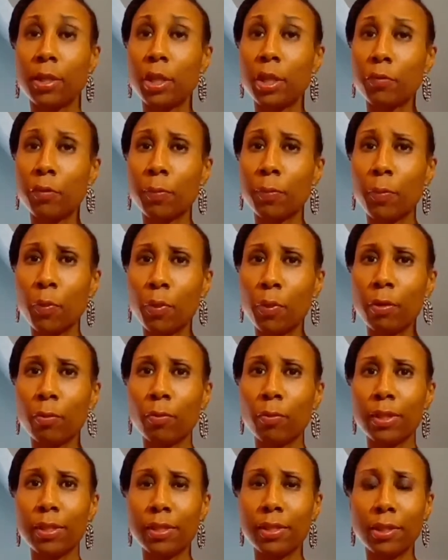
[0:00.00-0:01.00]
This
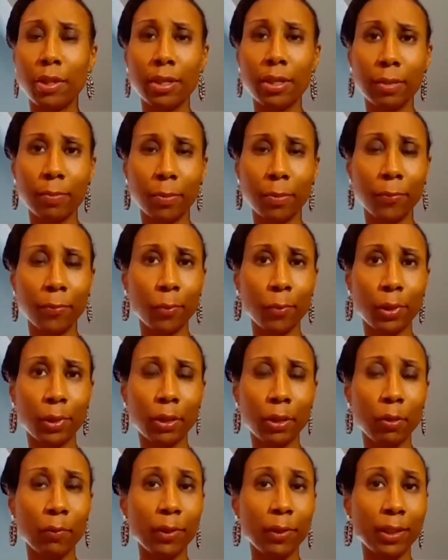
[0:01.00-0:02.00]
report was started
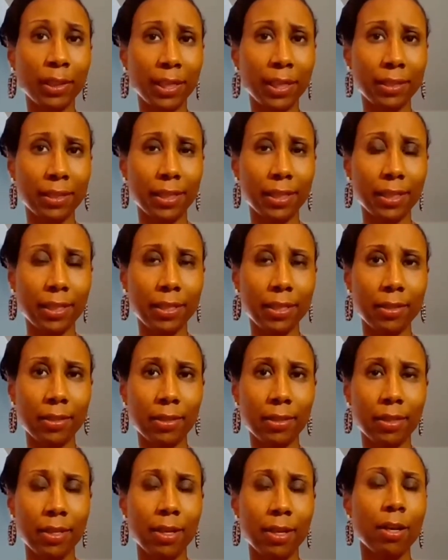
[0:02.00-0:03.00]
before
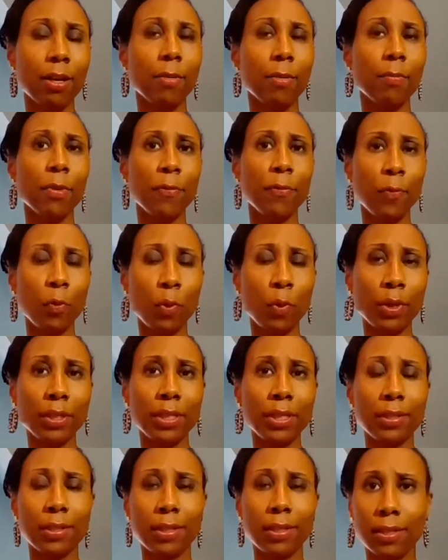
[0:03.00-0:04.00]
COVID-19, before
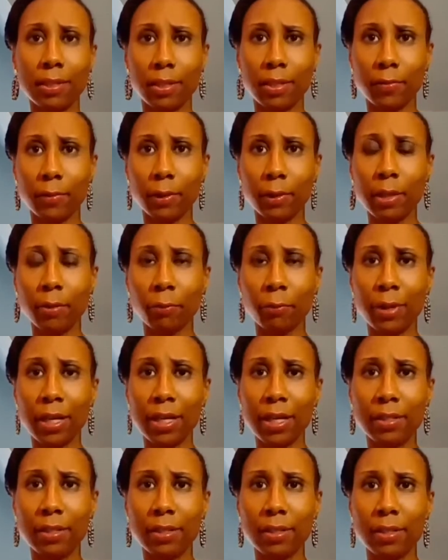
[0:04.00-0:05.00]
this civil
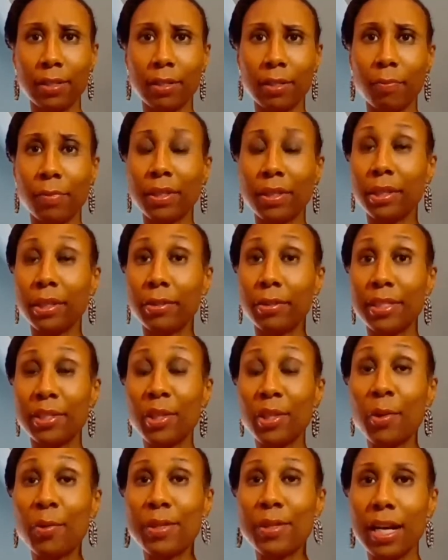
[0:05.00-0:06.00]
unrest, but there is
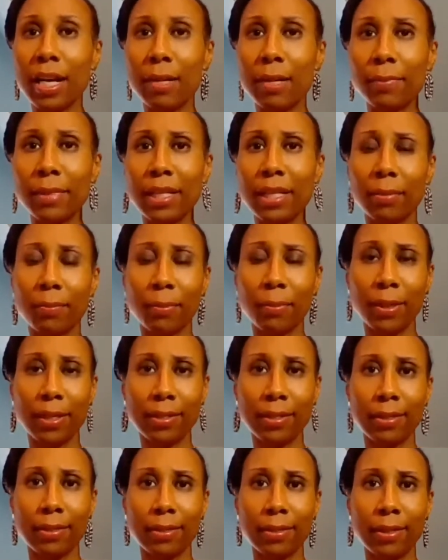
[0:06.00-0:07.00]
no time like the
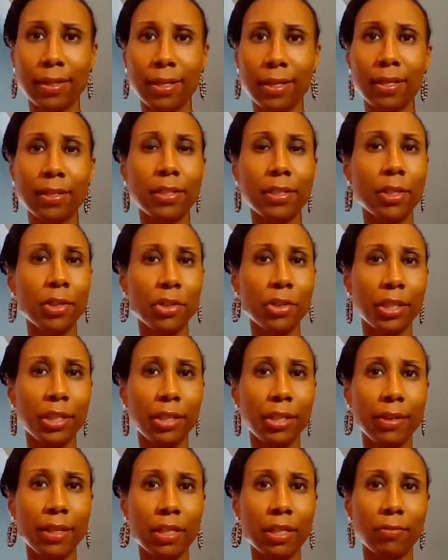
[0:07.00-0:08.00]
present to
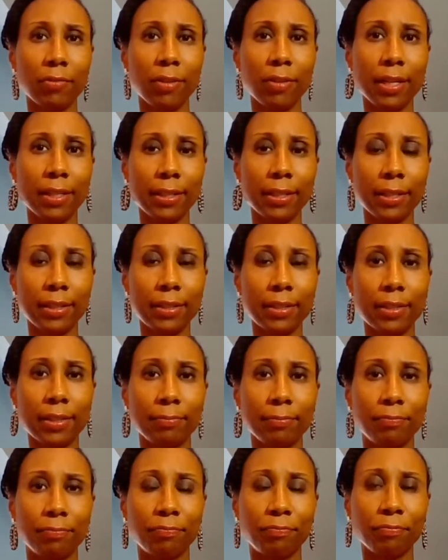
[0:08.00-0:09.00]
share its
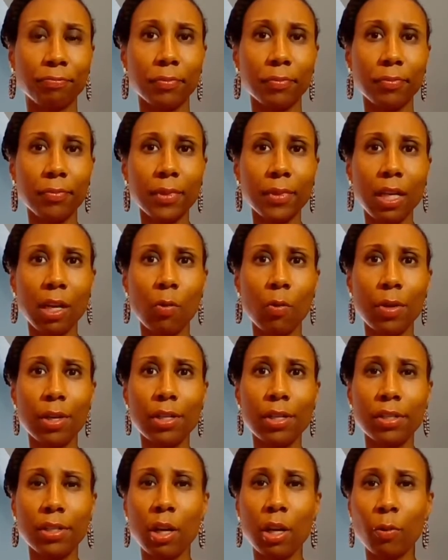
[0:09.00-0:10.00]
findings. I want
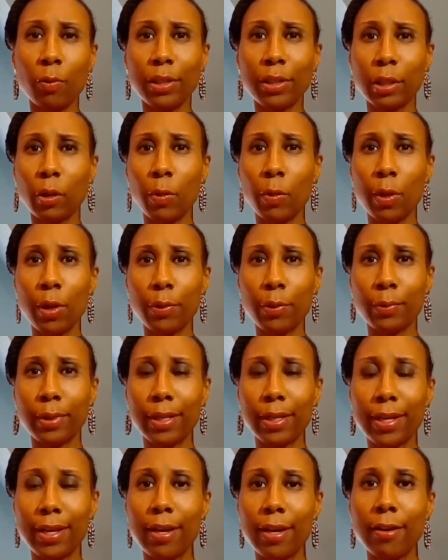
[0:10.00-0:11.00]
to start with a
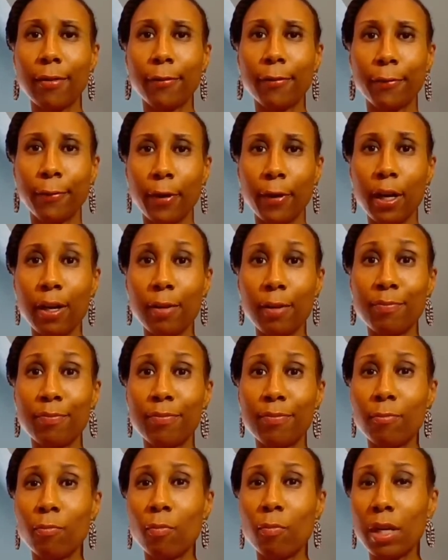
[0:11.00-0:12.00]
quote
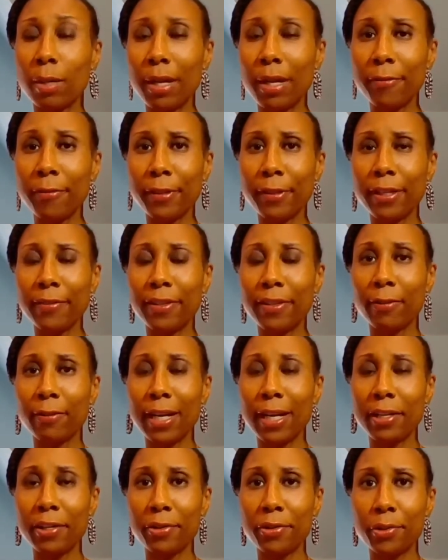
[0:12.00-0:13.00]
from one of my favorite
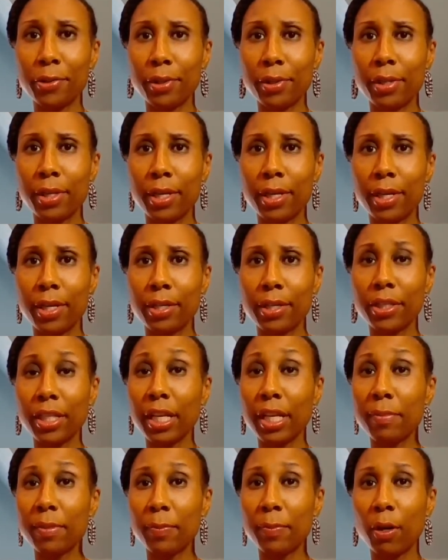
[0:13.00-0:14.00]
writers,
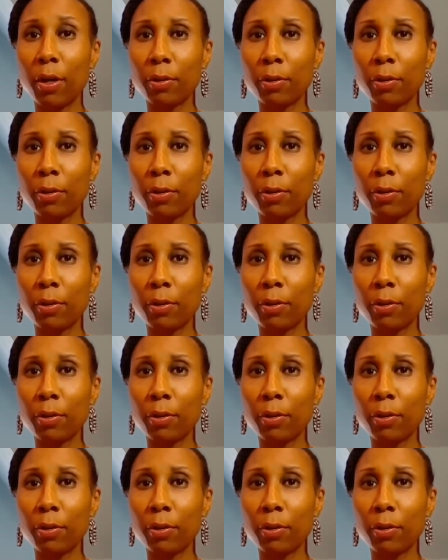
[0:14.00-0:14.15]
James